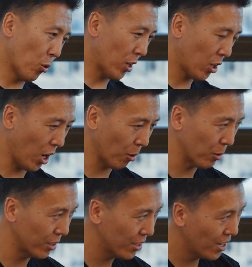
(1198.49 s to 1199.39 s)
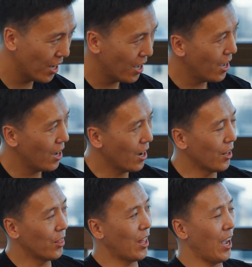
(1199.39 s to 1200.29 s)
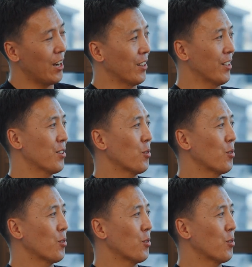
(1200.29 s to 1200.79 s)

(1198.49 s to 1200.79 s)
were in carbon. And then,